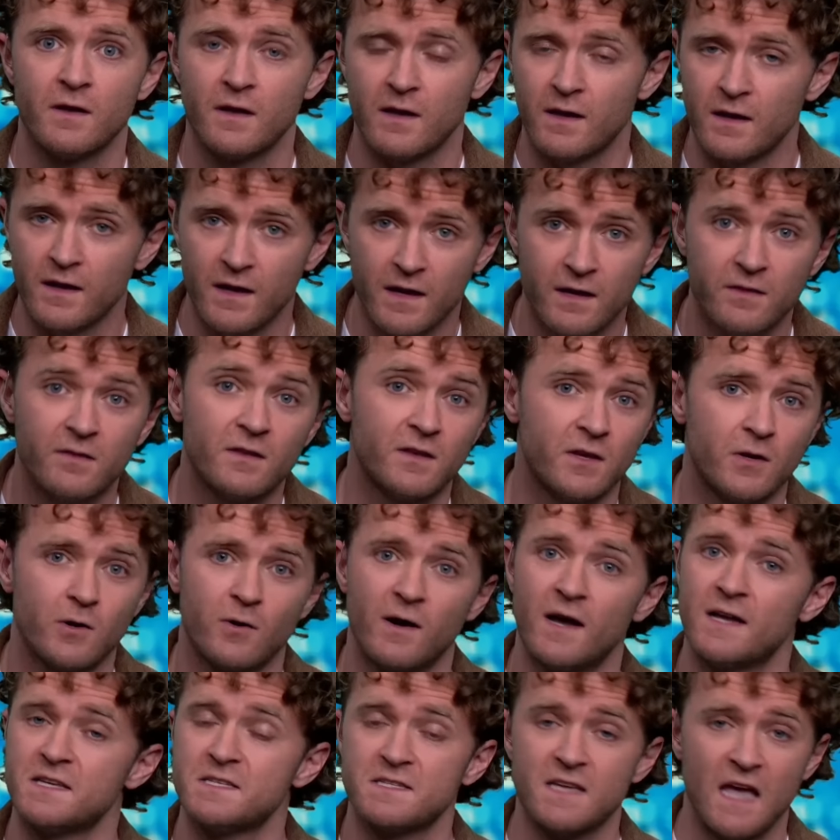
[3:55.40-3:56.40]
in the
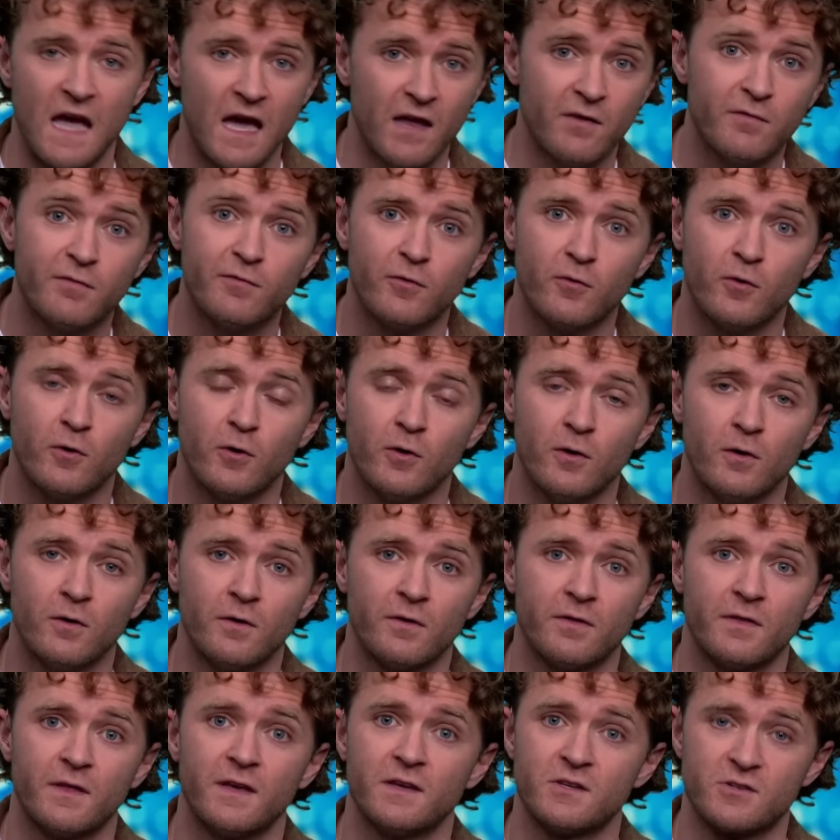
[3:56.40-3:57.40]
US and for
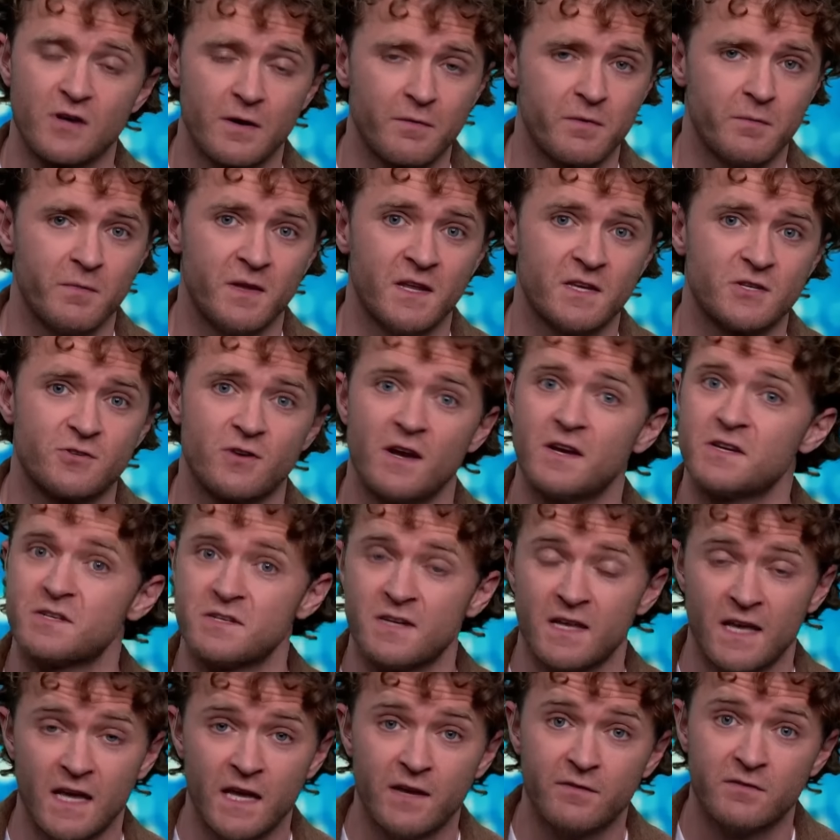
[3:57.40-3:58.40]
the Trump administration
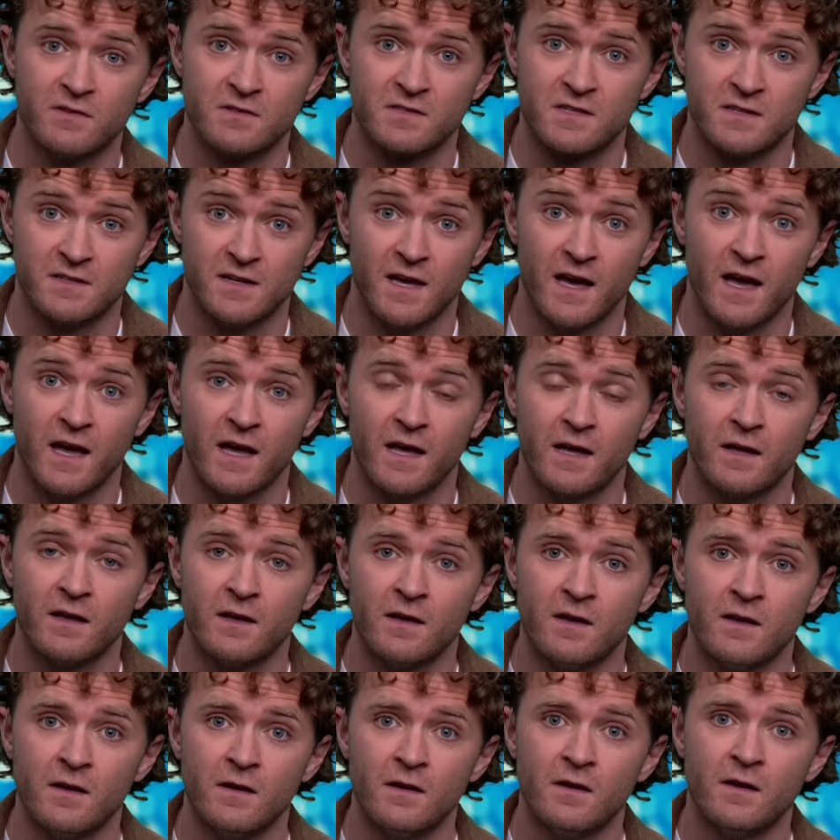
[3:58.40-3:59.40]
even today.
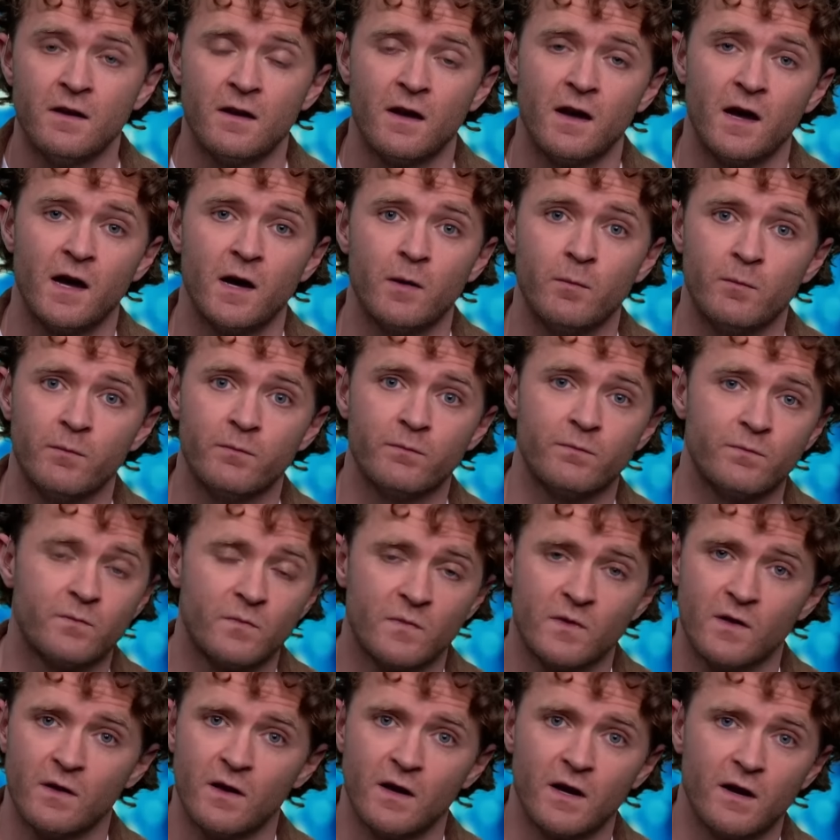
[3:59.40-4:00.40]

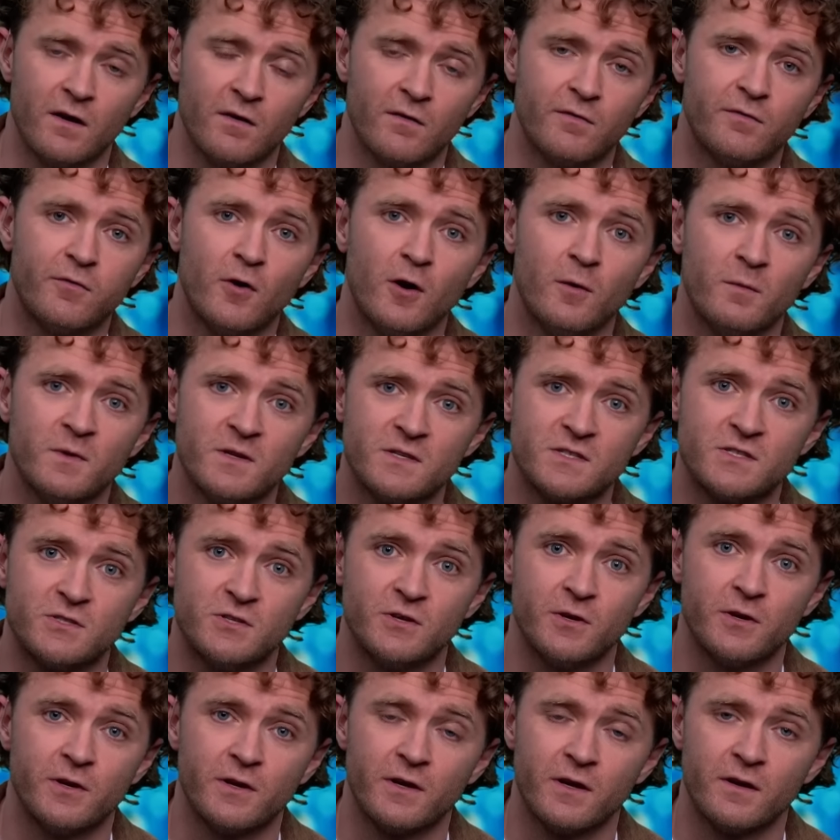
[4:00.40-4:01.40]
A former
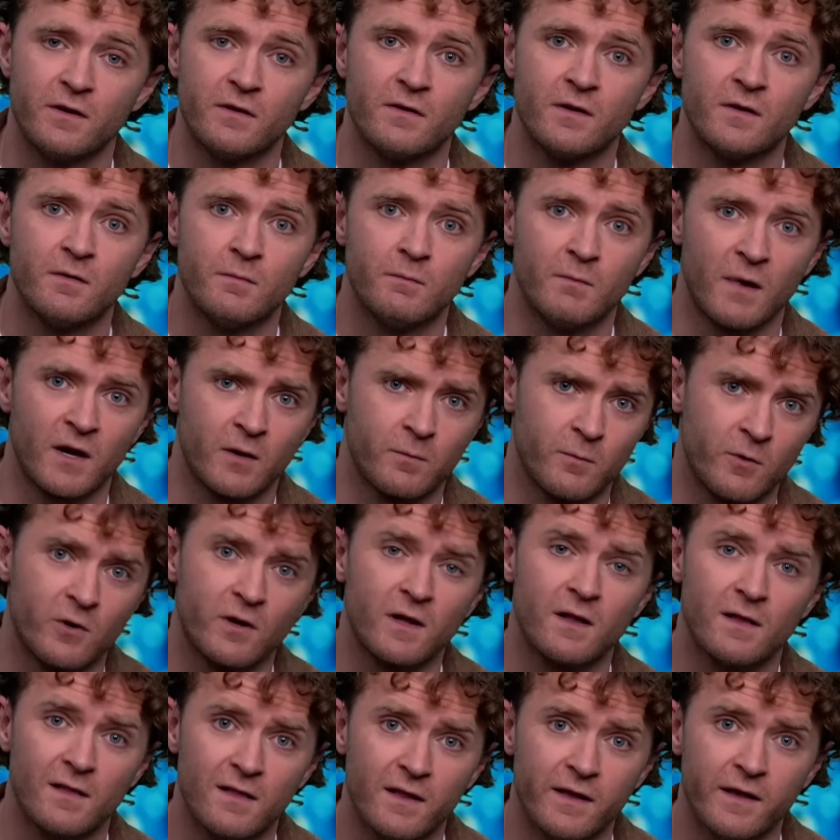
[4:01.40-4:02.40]
student, Mahmoud
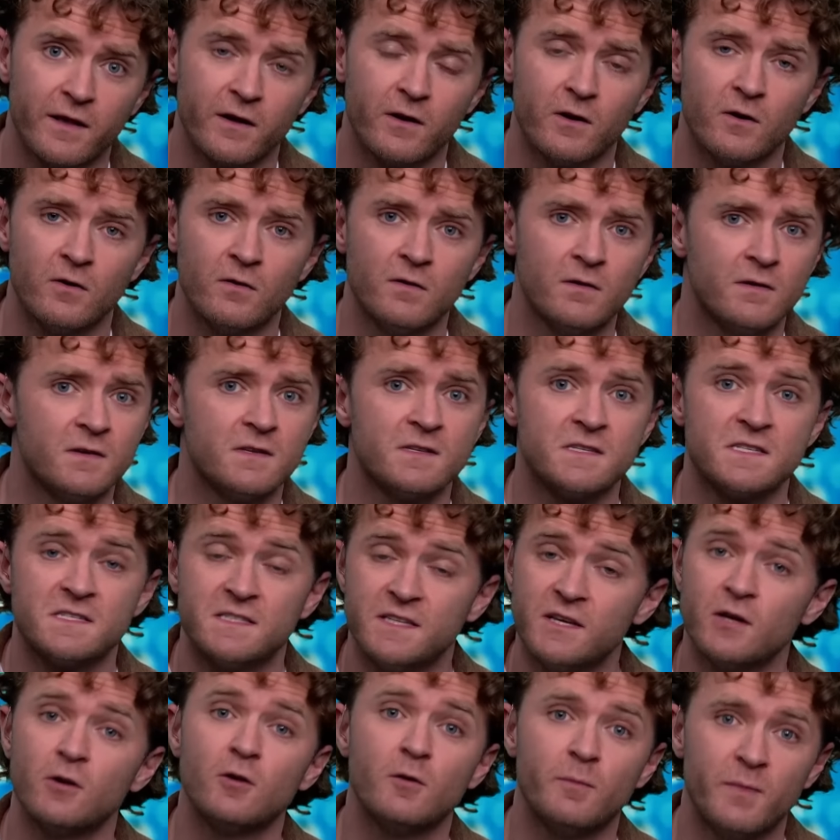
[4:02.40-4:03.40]
Khalil,
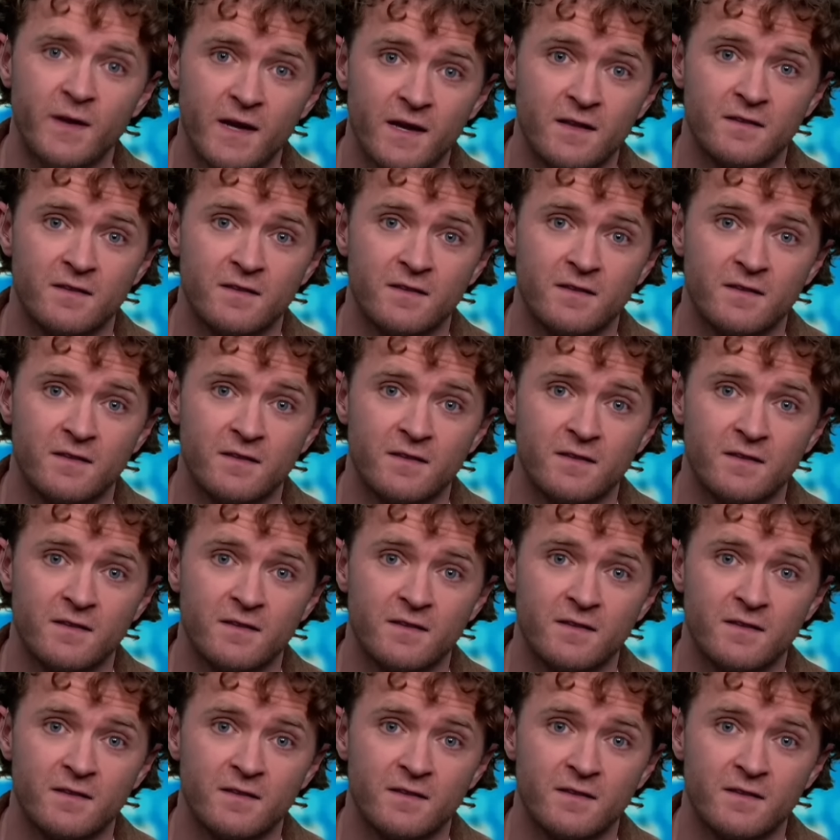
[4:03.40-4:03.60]
still being